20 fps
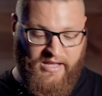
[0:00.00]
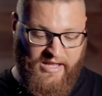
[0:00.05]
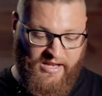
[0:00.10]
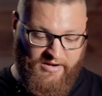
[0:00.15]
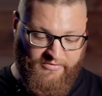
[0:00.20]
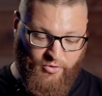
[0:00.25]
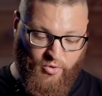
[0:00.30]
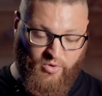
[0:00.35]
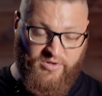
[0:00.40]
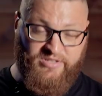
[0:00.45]
And
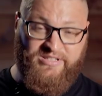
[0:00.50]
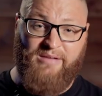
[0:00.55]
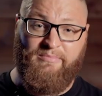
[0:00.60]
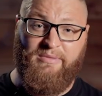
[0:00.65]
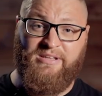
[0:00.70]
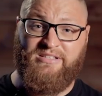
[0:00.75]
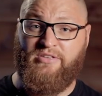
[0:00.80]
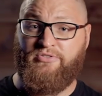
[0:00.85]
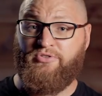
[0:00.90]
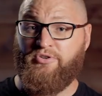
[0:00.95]
of course that
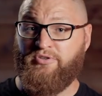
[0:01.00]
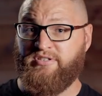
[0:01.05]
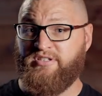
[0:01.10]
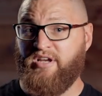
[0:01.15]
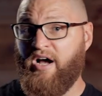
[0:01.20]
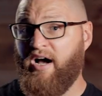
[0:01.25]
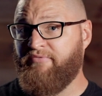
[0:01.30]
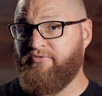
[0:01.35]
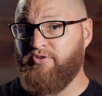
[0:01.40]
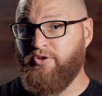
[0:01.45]
means that there's
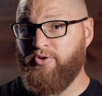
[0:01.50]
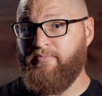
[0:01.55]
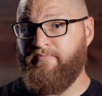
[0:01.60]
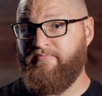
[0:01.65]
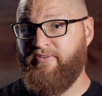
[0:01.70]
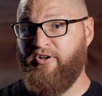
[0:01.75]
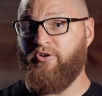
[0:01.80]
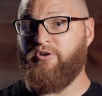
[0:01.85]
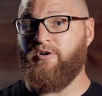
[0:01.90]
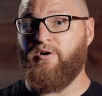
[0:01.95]
soft loop
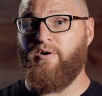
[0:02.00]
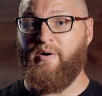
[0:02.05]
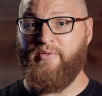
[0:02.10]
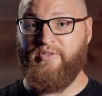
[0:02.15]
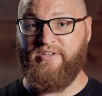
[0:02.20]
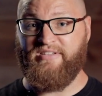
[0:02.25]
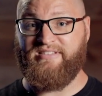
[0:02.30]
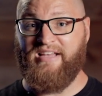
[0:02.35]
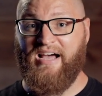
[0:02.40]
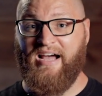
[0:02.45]
Velcro on
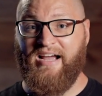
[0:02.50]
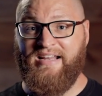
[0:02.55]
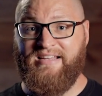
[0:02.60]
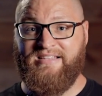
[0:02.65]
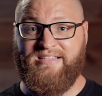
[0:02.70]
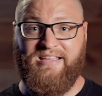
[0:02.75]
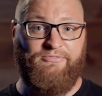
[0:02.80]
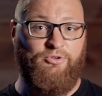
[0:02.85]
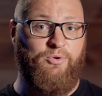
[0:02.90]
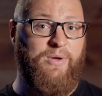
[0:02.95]
the
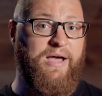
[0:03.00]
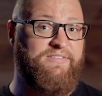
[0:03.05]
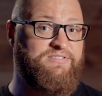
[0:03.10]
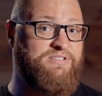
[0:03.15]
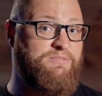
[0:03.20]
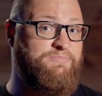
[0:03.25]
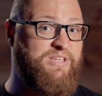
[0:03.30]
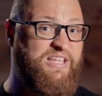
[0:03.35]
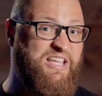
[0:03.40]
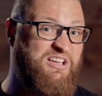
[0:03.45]
sides if you have
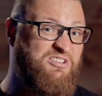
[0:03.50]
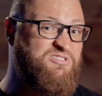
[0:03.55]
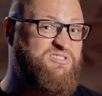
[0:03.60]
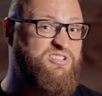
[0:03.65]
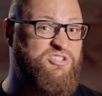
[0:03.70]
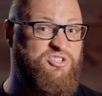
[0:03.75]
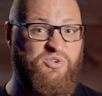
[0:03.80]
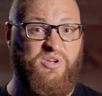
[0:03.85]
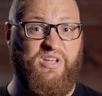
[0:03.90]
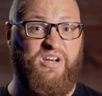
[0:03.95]
something else
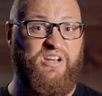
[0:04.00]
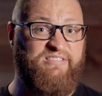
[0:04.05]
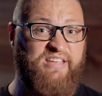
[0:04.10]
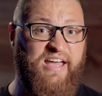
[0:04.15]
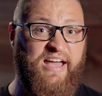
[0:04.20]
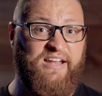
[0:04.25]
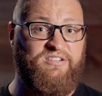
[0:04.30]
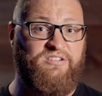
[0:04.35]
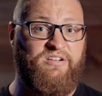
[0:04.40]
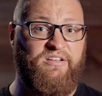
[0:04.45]
that you can
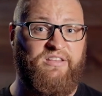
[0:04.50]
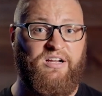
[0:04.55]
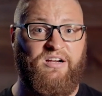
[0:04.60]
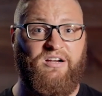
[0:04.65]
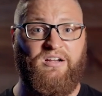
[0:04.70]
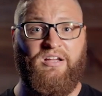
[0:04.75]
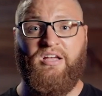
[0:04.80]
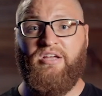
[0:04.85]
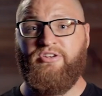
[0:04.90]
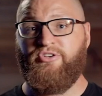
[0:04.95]
attach to
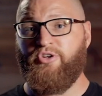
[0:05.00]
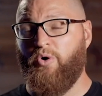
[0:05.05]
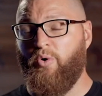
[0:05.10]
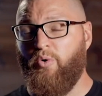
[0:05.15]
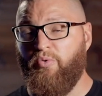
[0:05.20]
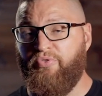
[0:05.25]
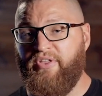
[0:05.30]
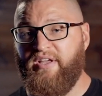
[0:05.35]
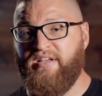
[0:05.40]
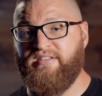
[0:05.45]
there to
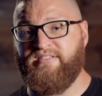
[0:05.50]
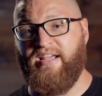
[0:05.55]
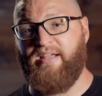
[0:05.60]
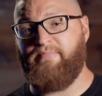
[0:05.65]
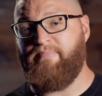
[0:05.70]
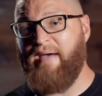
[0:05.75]
hold things like